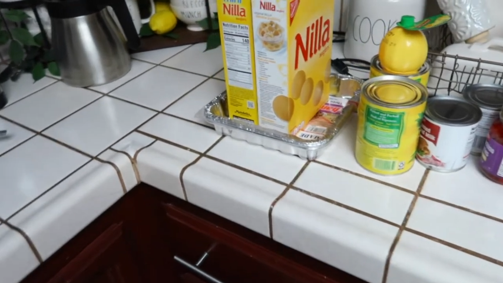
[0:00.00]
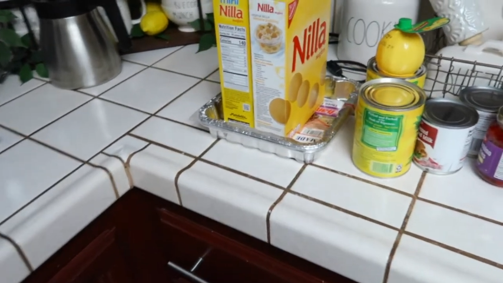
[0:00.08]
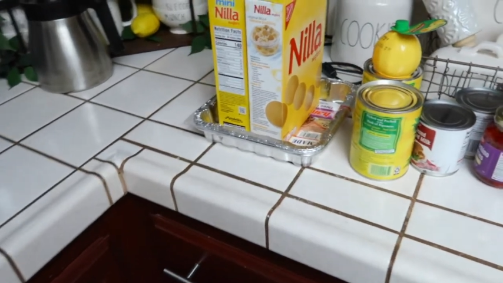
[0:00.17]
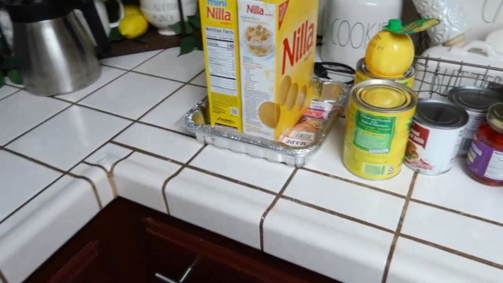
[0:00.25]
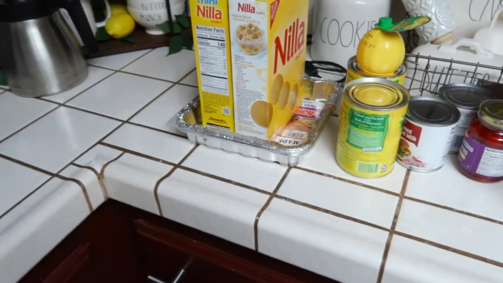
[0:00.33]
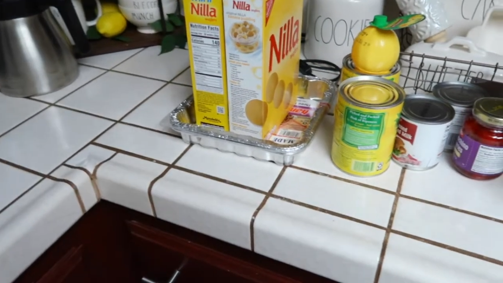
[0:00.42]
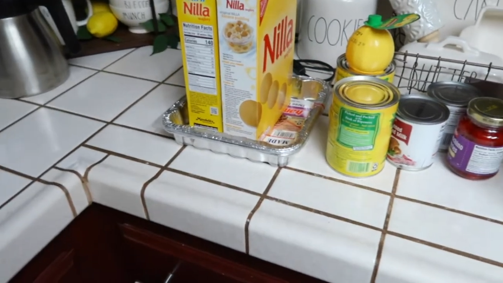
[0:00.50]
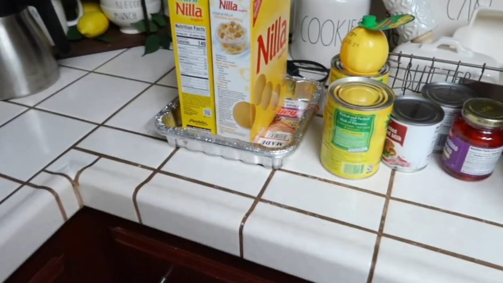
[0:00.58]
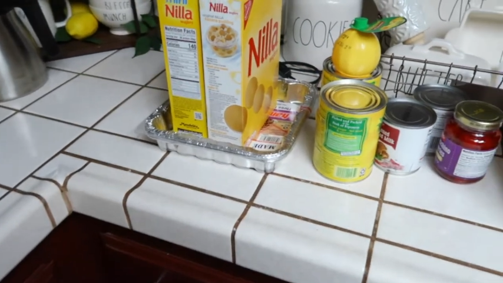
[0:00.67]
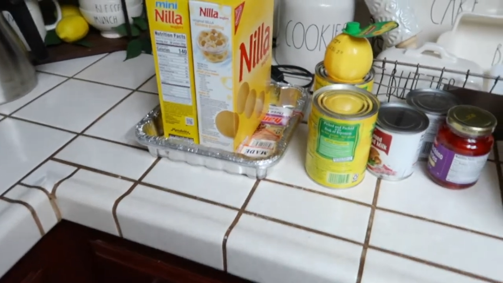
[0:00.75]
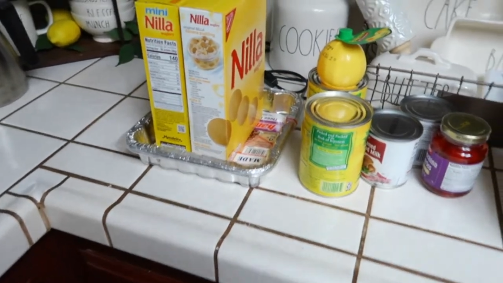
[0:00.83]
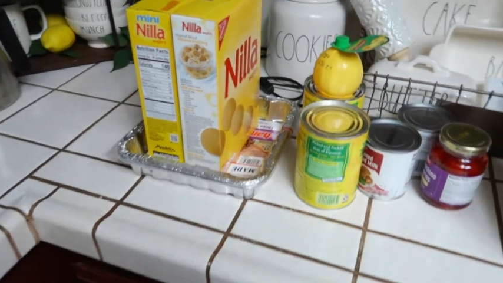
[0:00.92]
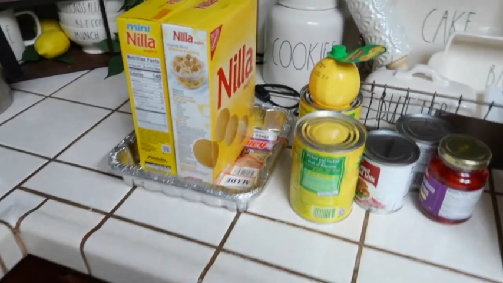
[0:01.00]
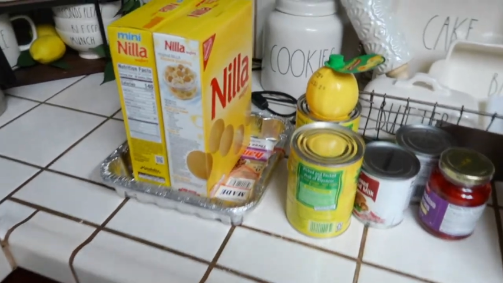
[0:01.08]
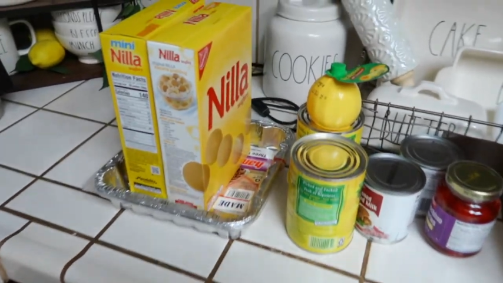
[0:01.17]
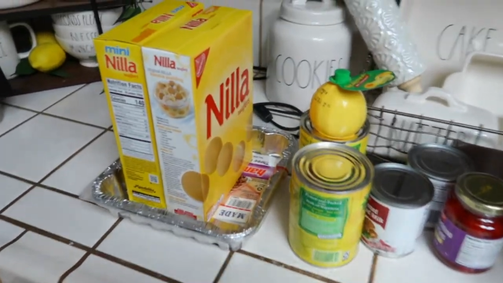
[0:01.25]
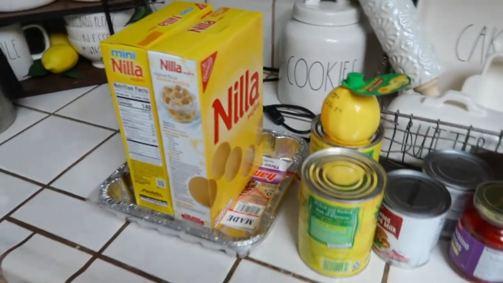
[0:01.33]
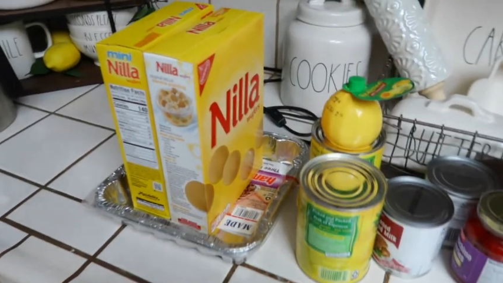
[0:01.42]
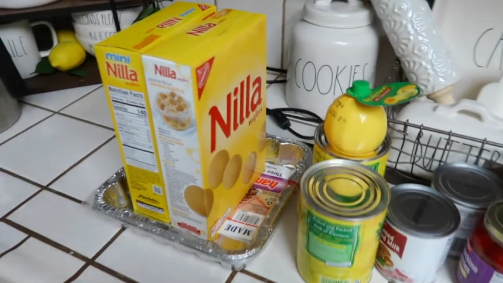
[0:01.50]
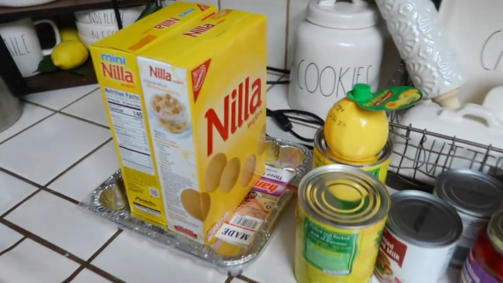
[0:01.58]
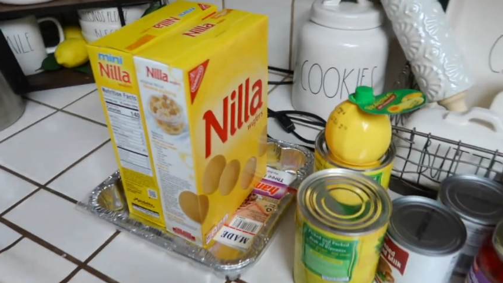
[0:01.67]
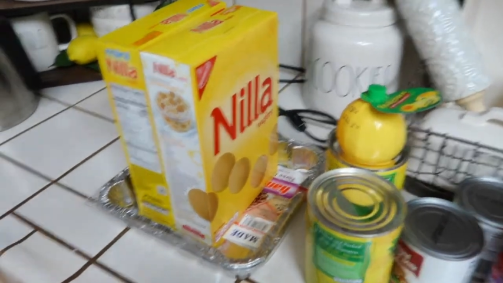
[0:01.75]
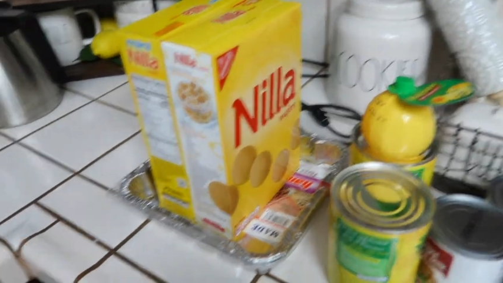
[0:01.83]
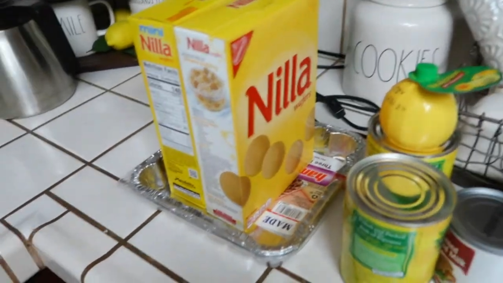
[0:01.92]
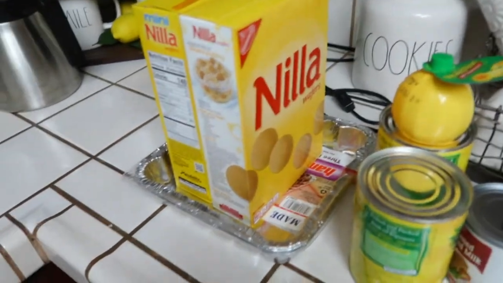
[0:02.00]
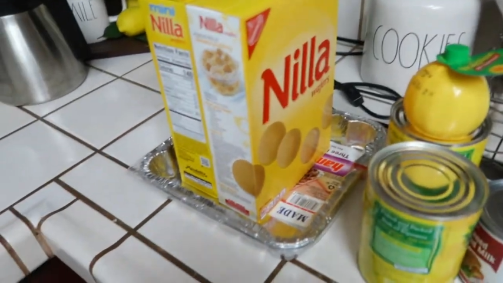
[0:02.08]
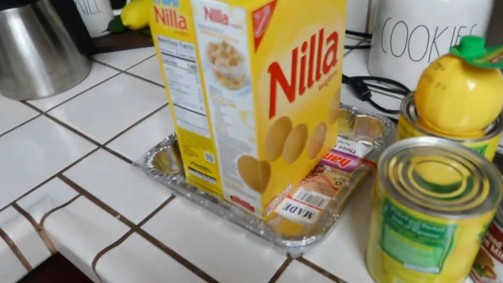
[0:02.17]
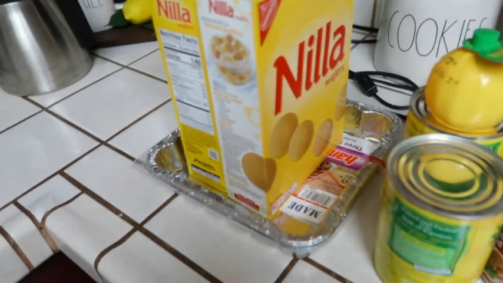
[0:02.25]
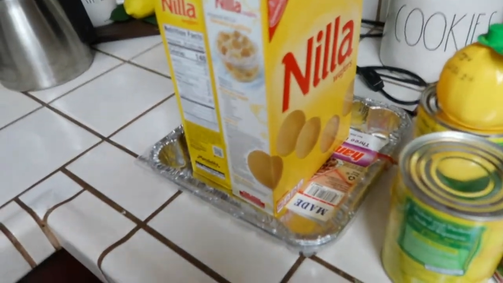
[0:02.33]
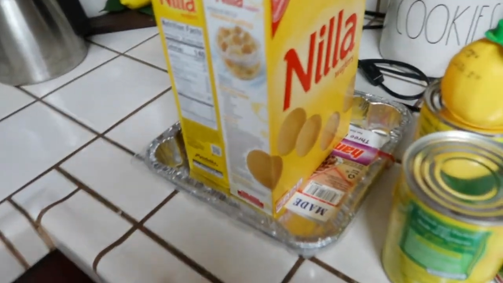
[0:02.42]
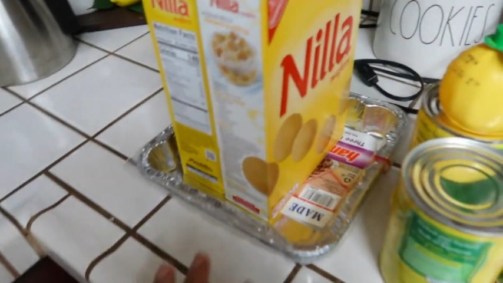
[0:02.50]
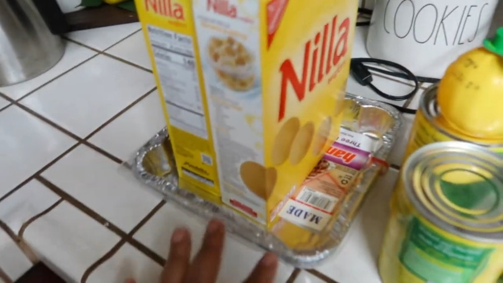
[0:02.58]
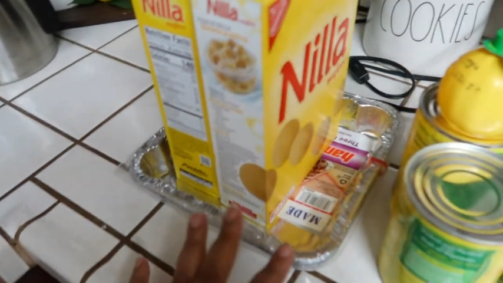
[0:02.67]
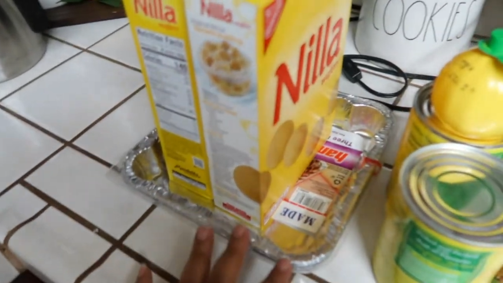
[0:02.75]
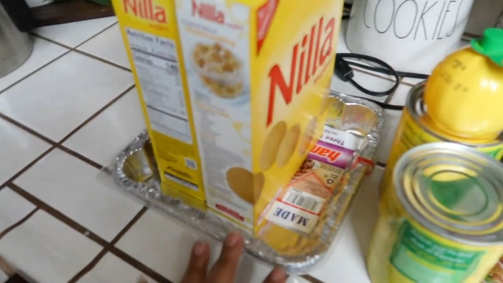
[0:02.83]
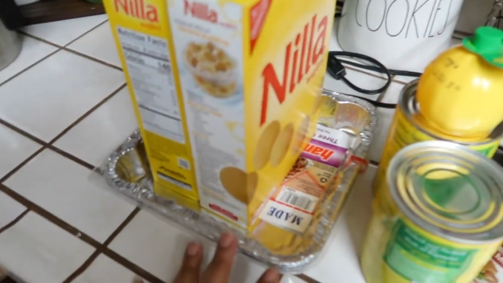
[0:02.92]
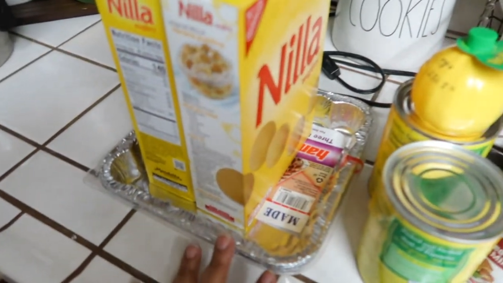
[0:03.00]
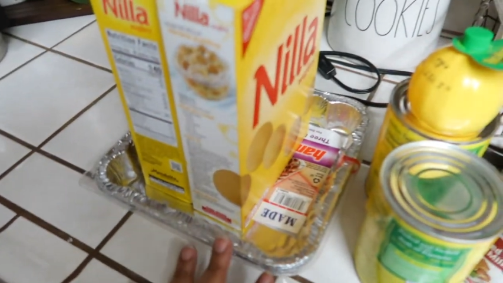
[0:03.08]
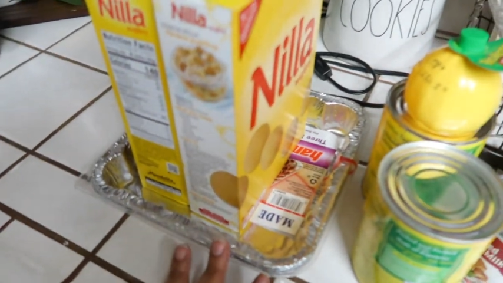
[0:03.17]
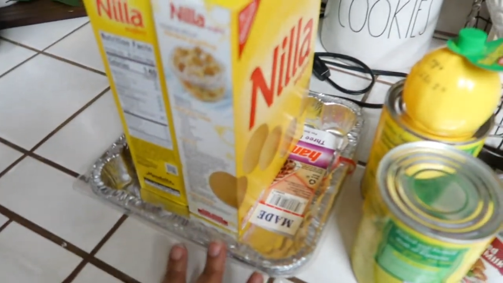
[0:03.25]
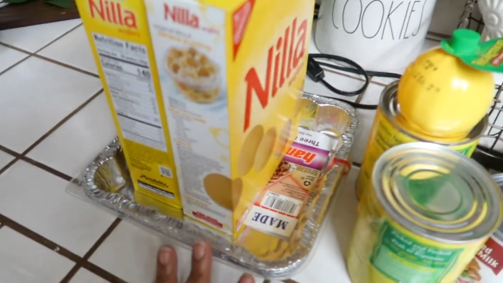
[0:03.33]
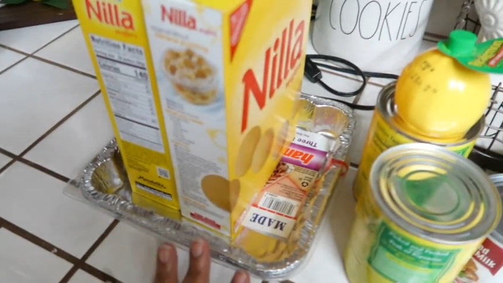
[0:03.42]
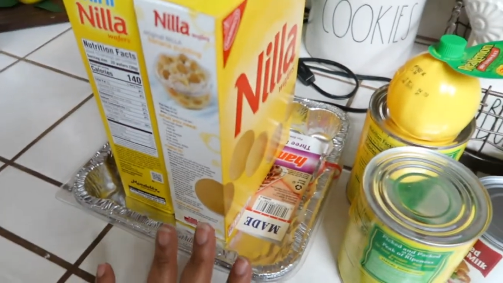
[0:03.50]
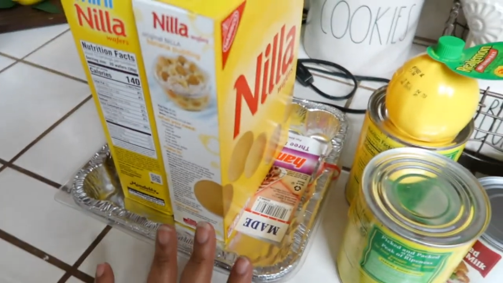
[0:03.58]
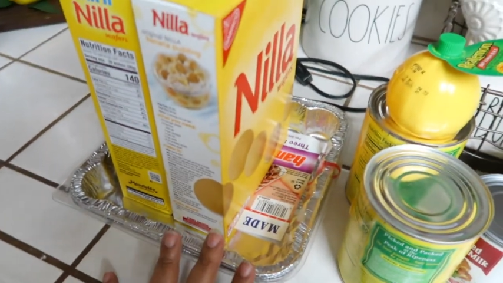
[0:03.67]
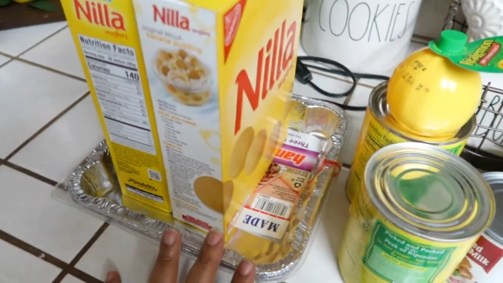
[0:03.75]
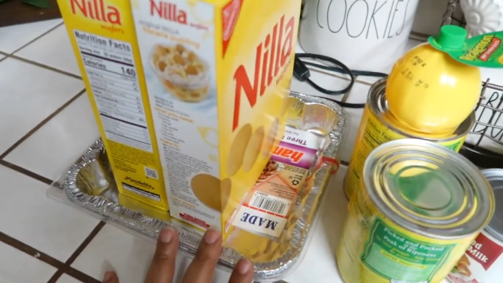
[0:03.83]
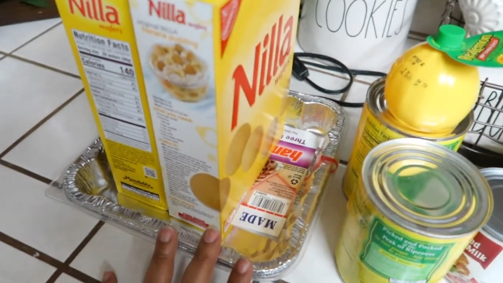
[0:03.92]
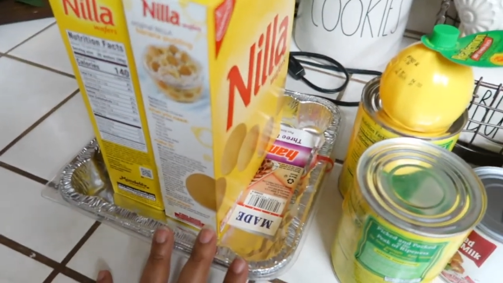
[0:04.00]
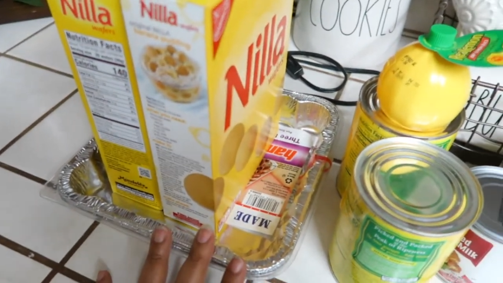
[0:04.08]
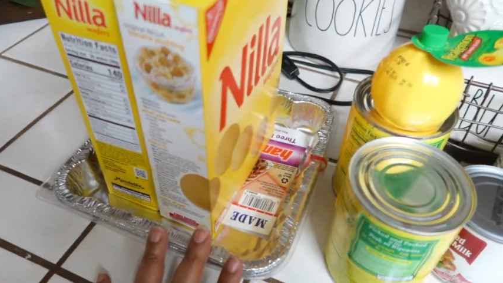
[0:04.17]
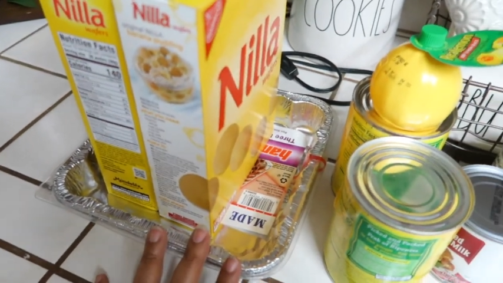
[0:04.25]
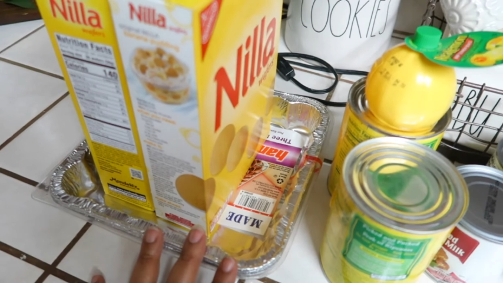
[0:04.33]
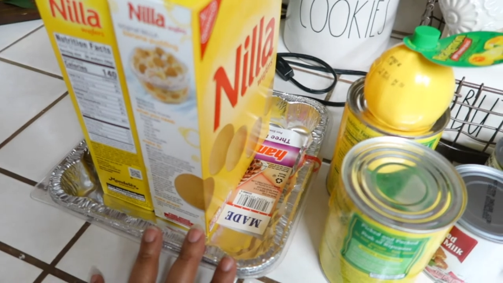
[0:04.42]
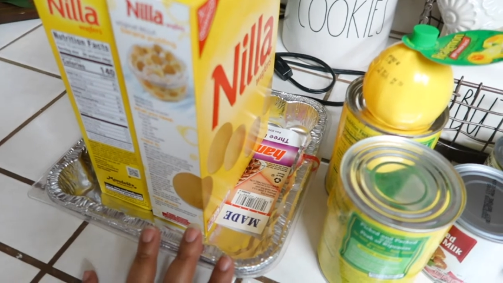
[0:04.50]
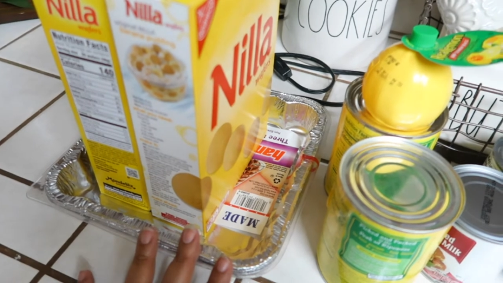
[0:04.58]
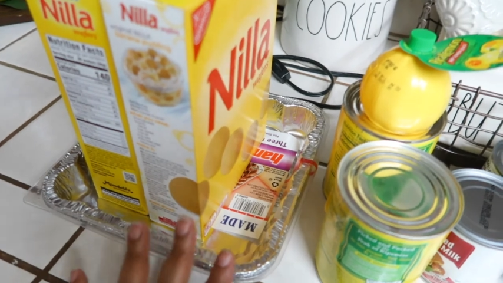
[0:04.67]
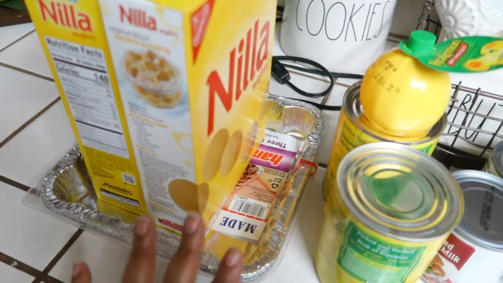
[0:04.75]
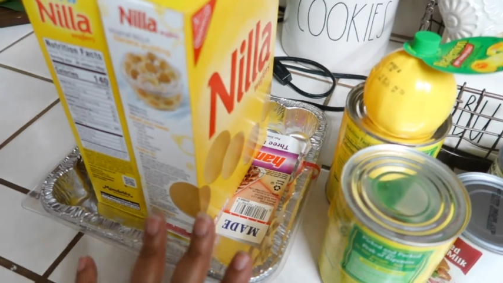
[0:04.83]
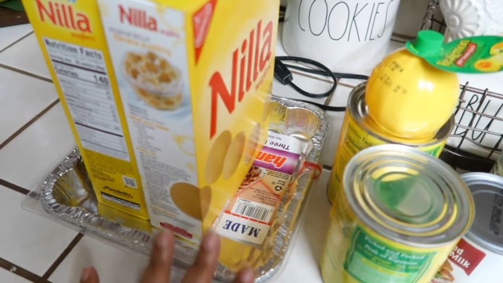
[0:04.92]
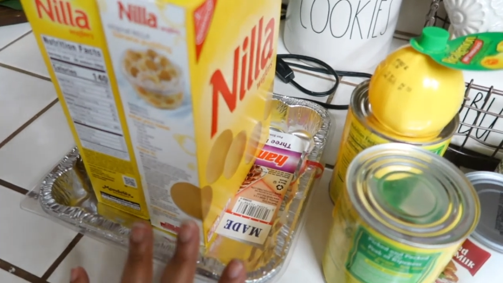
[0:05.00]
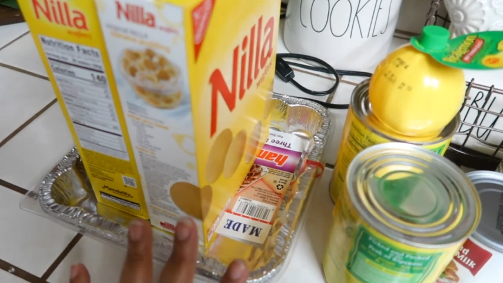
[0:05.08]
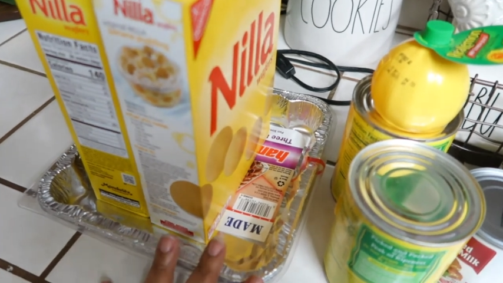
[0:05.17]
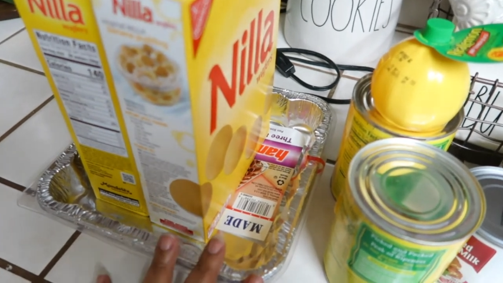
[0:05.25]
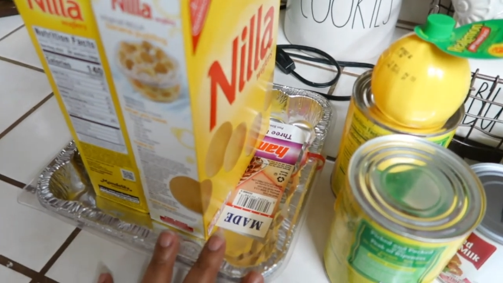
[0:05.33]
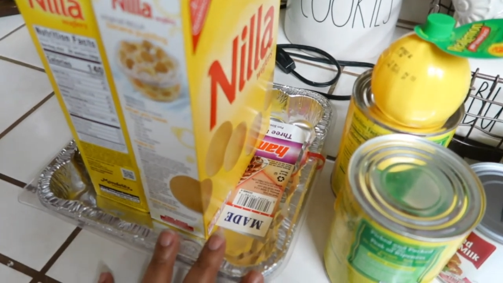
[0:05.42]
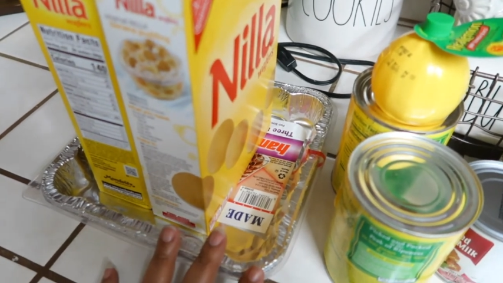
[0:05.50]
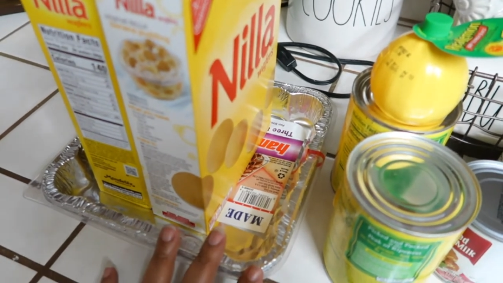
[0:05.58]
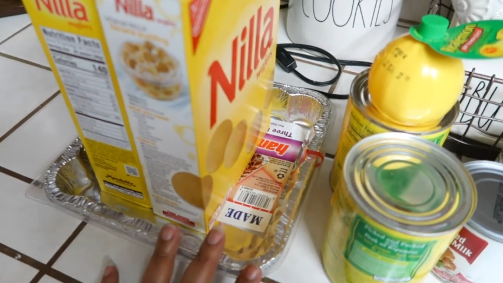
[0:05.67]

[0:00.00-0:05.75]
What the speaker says: No face is visible, so there are no lips to read.